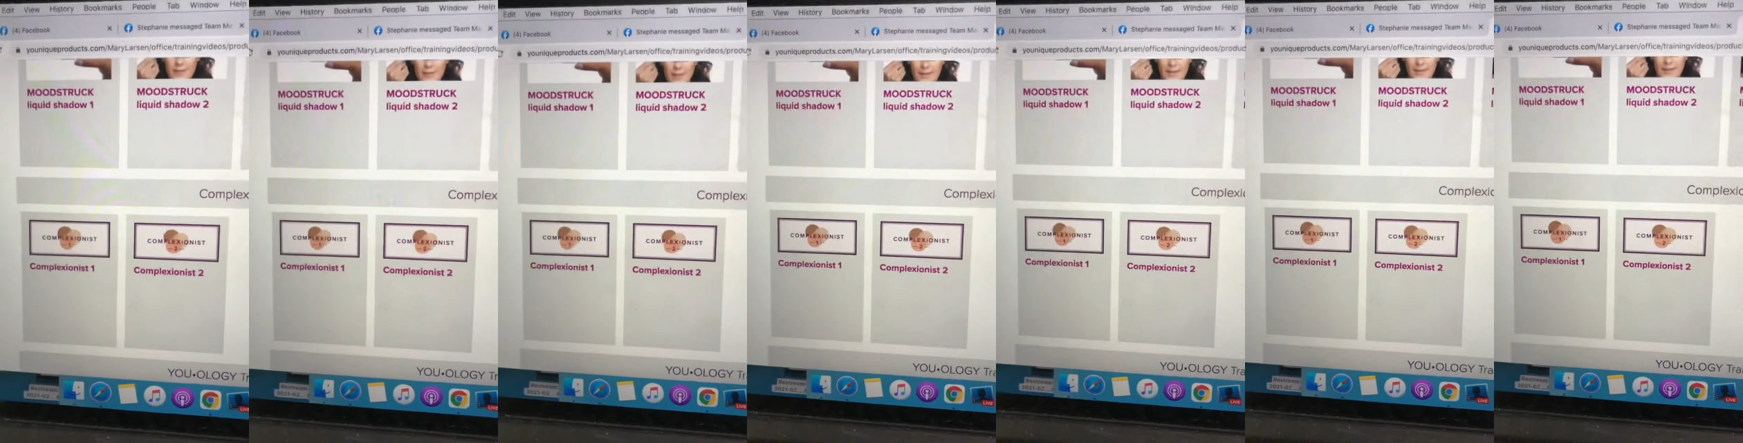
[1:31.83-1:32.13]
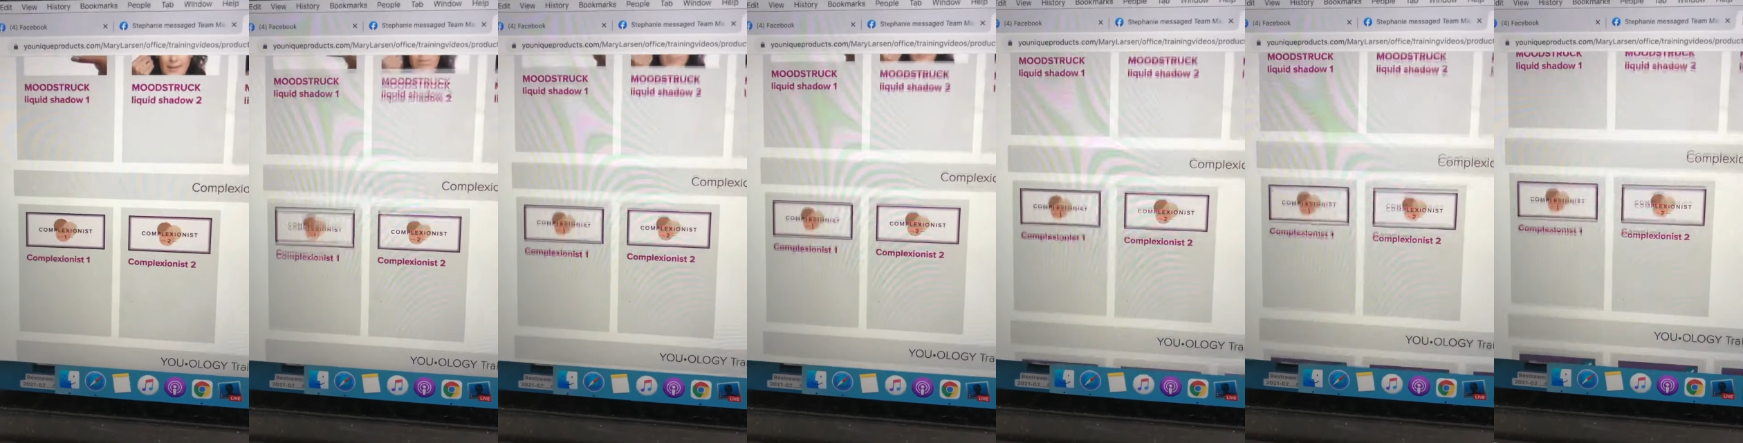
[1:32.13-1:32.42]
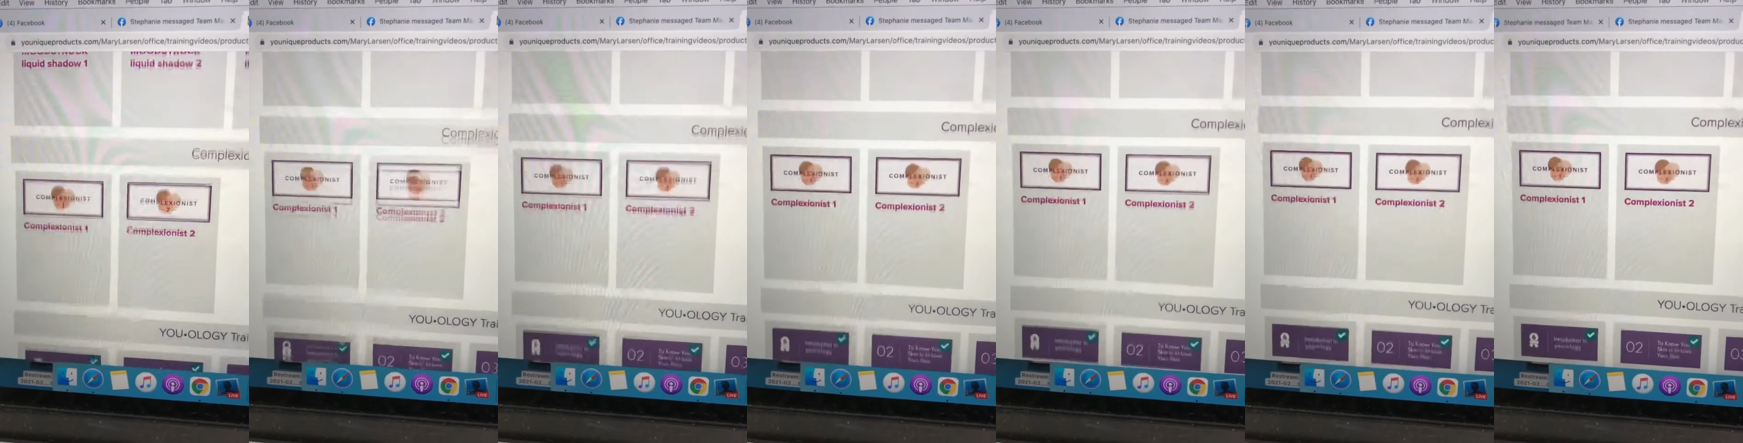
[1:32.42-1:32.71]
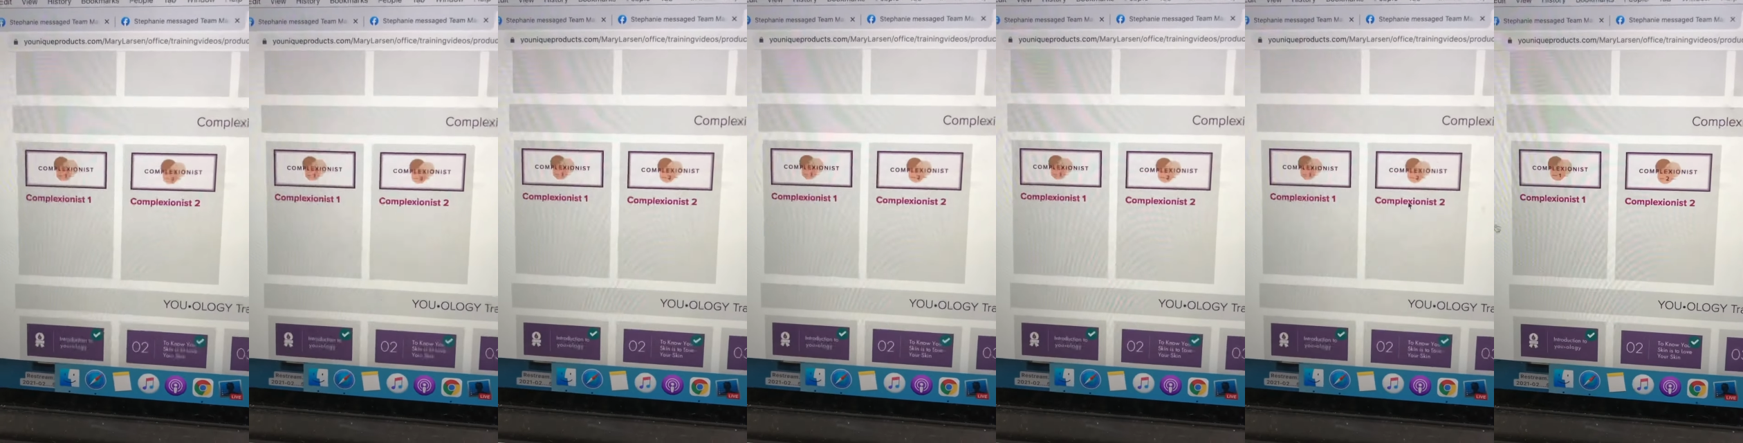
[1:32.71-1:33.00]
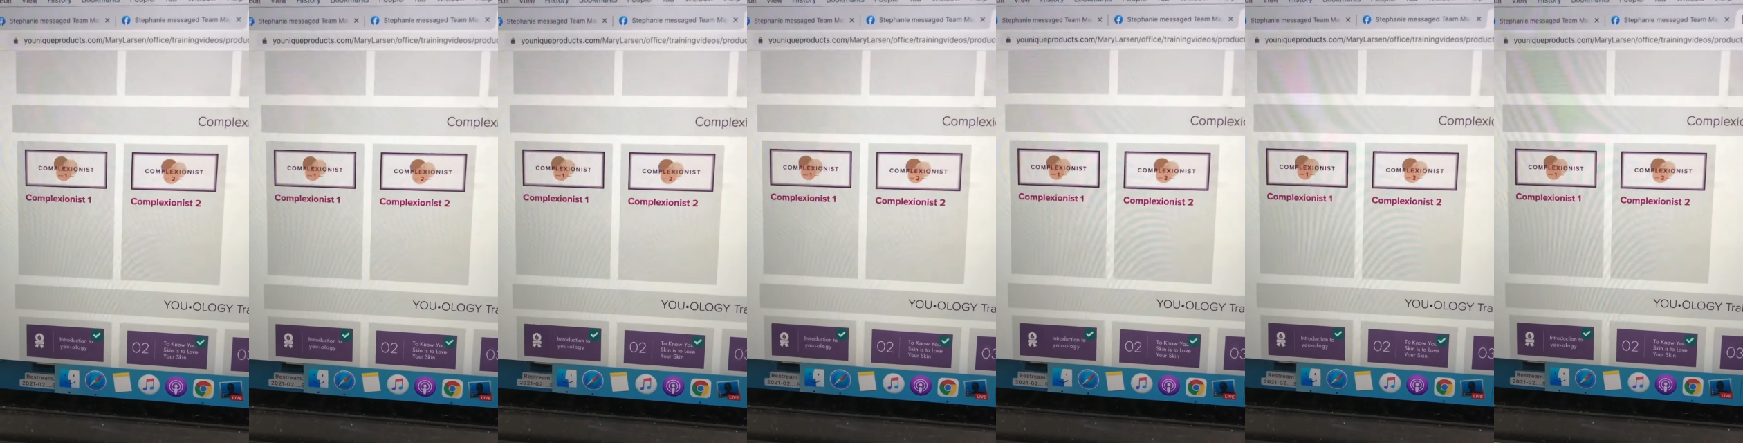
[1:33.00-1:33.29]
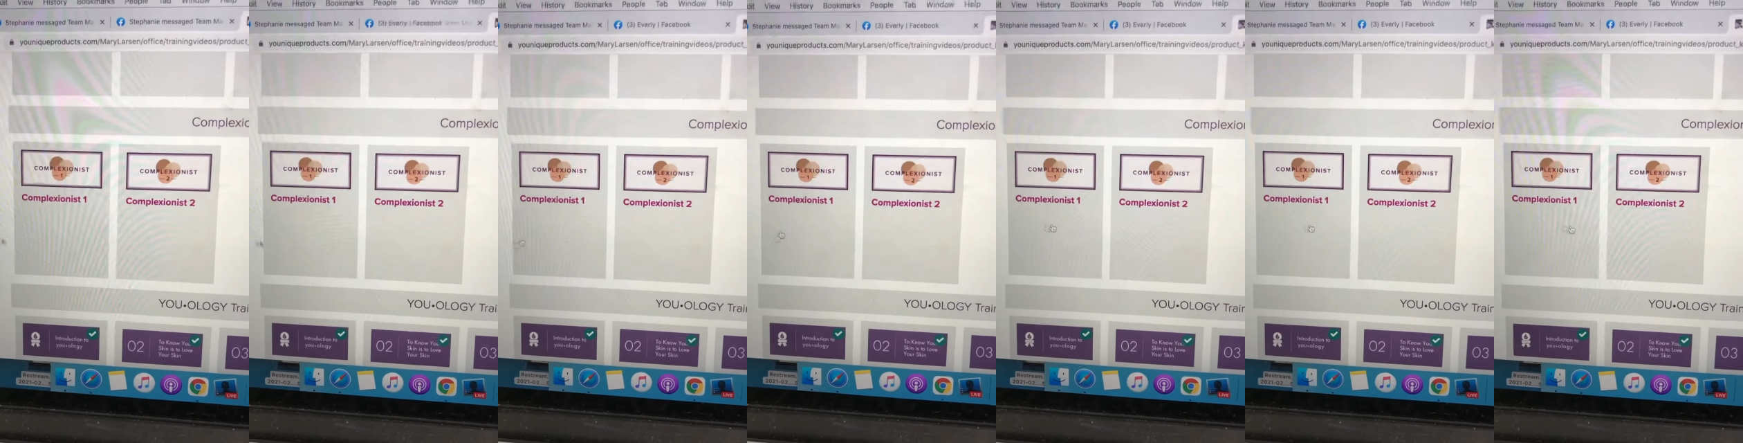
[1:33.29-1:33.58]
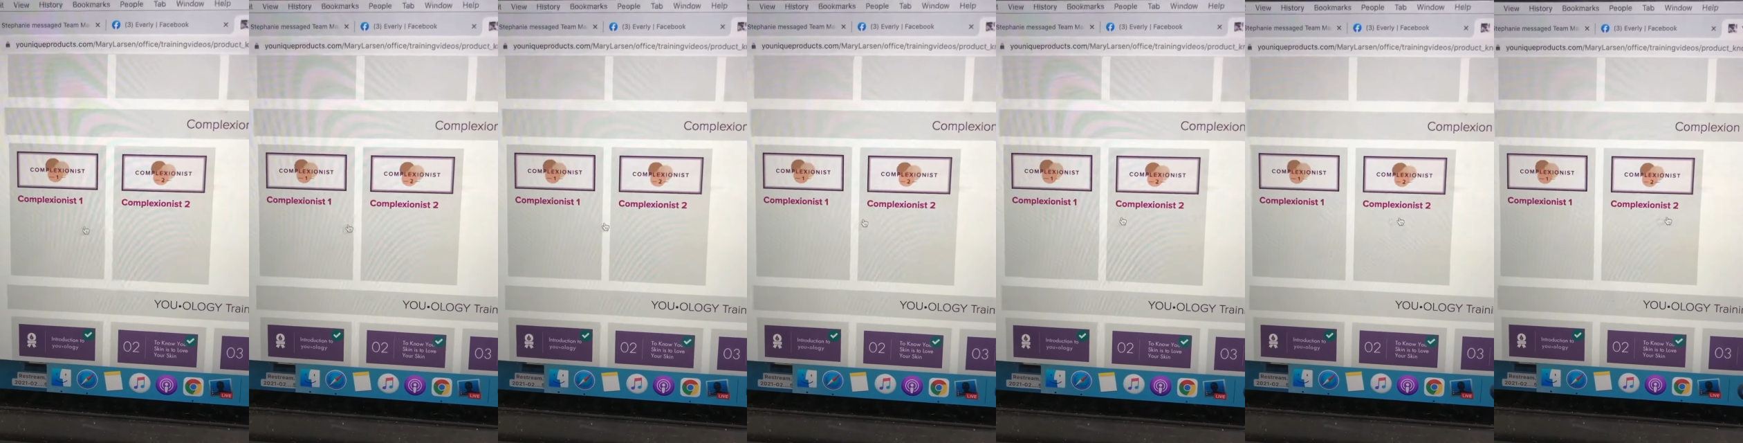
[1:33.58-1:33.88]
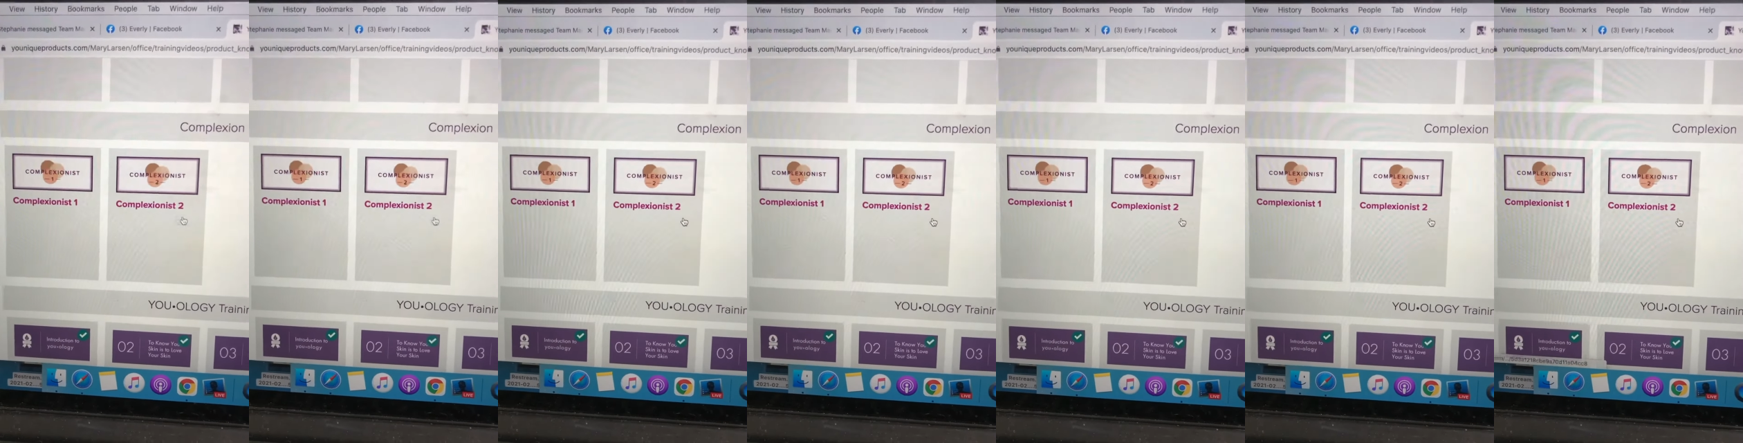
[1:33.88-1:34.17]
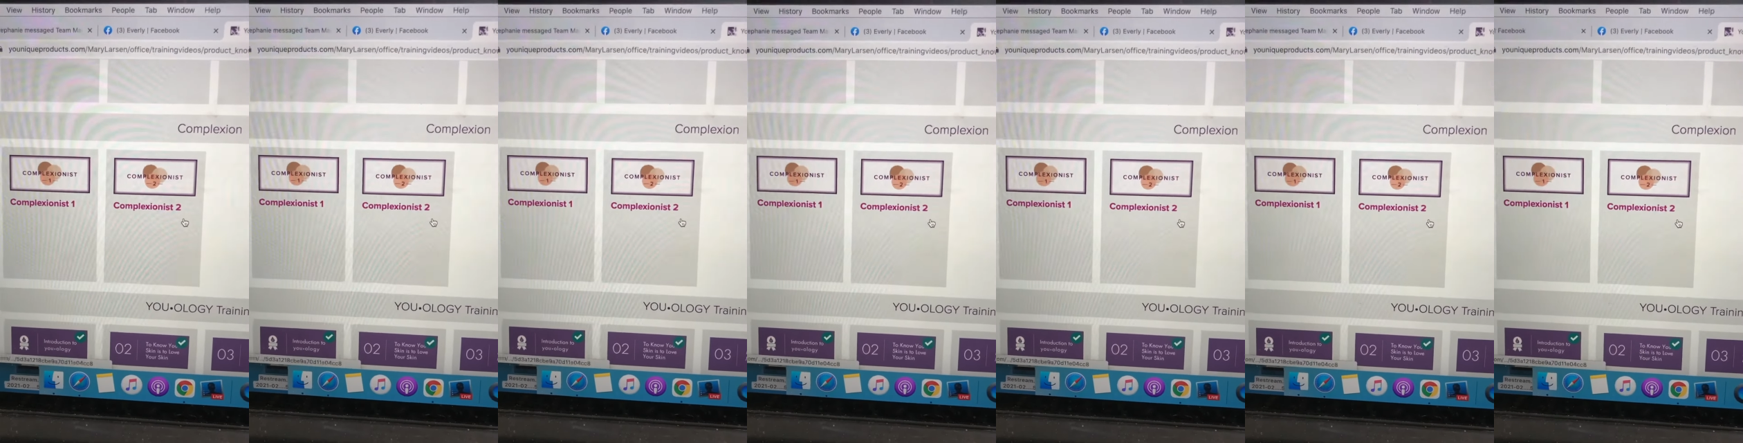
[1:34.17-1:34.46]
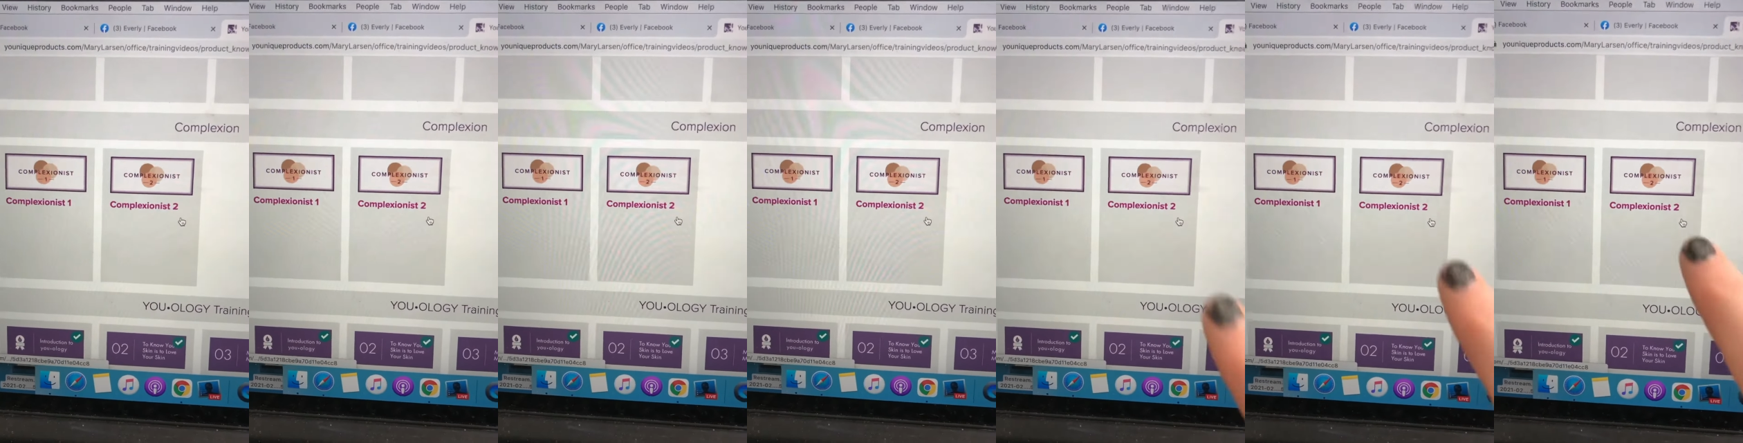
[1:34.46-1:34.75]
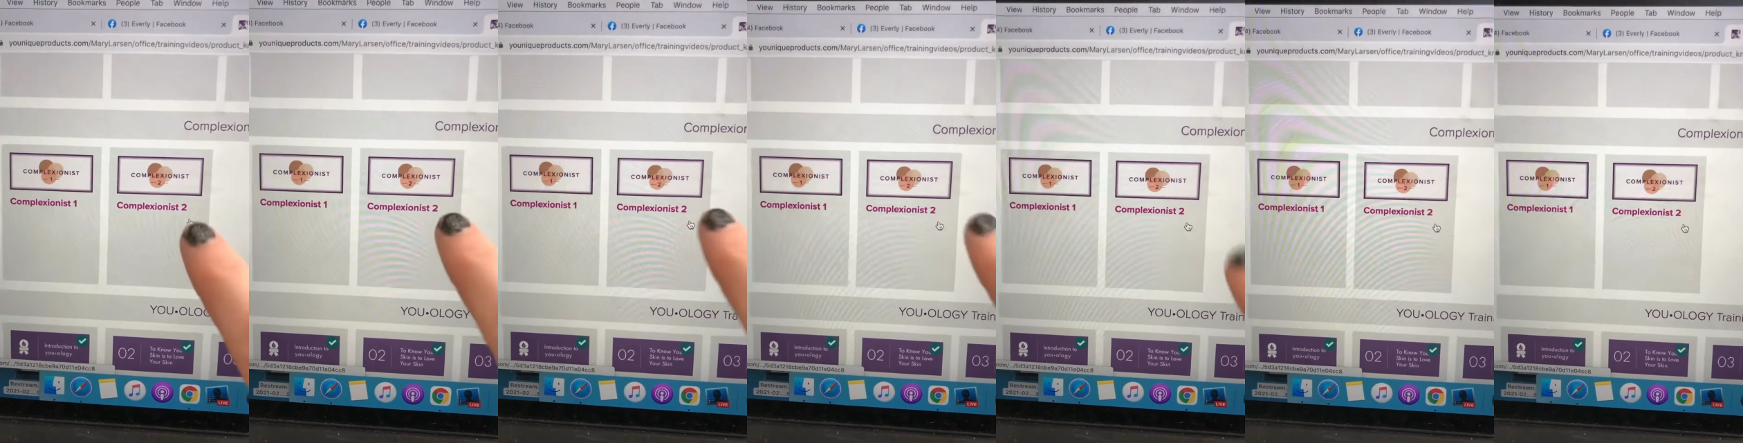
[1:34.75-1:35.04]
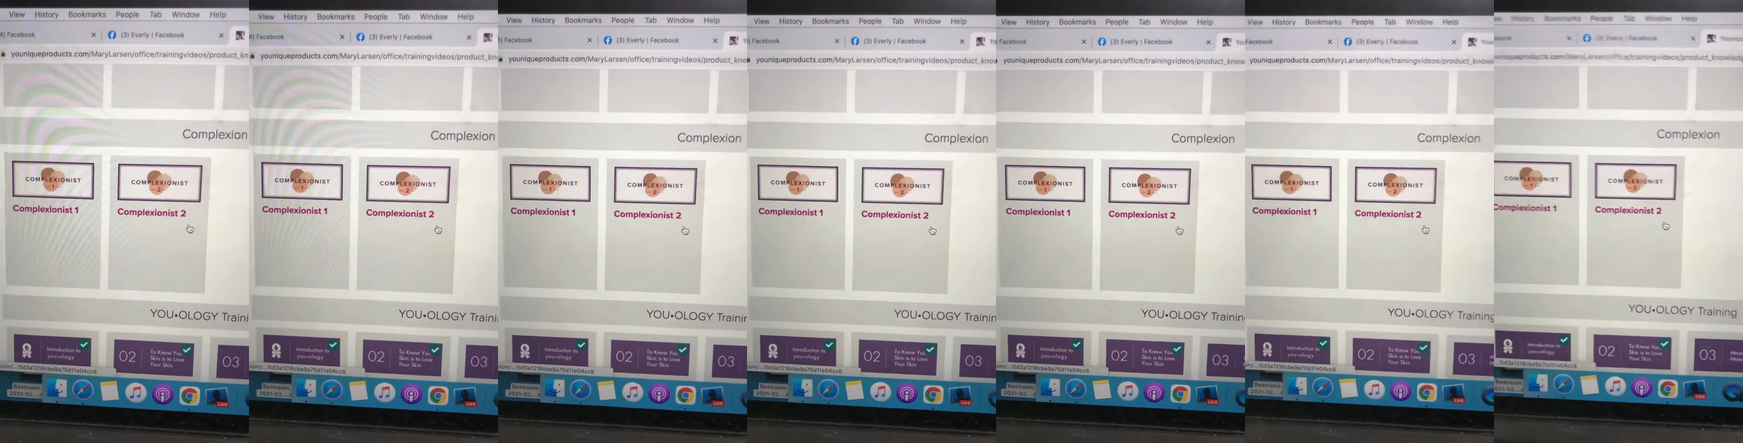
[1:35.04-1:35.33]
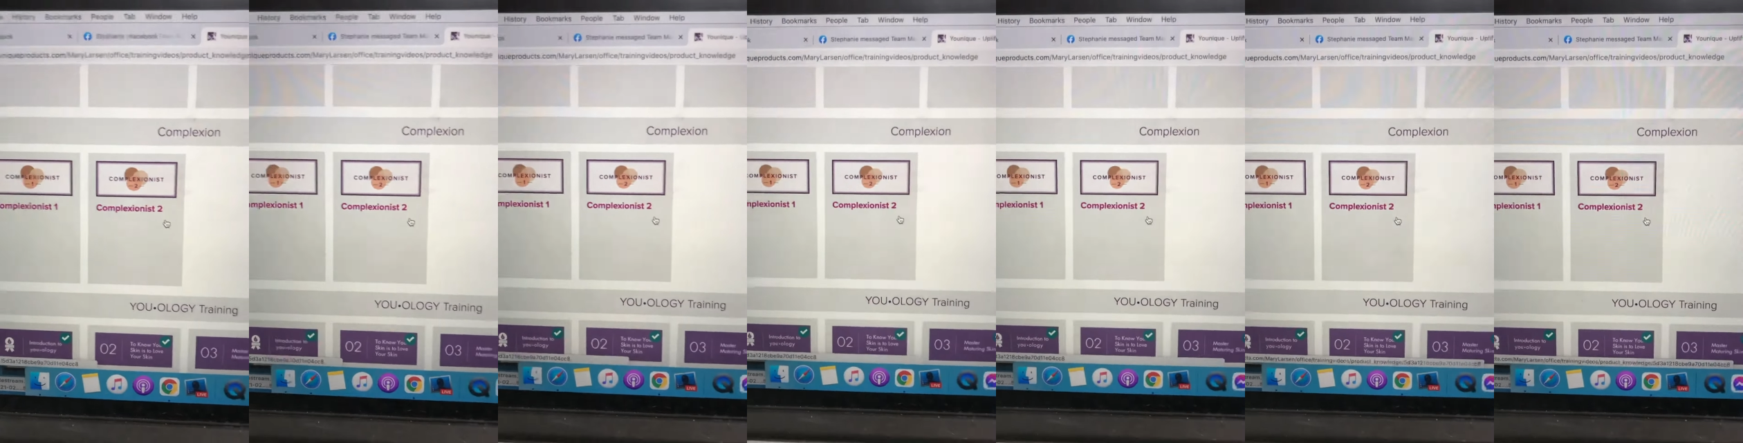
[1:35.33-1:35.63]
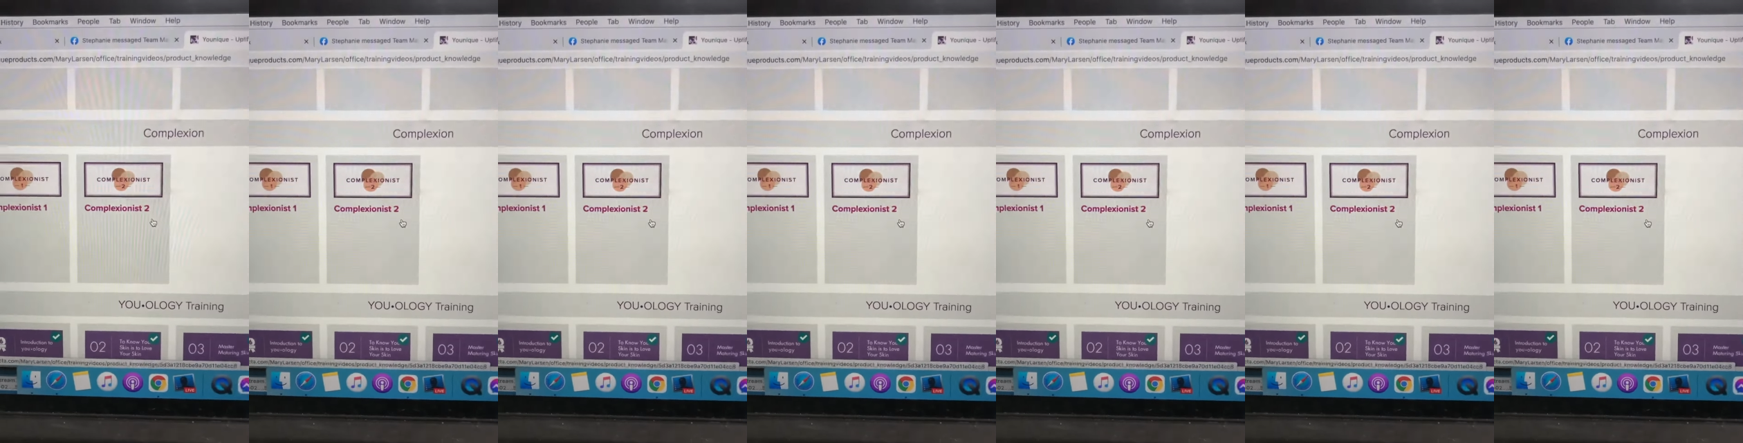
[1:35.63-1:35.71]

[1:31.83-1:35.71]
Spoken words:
(no speaker visible)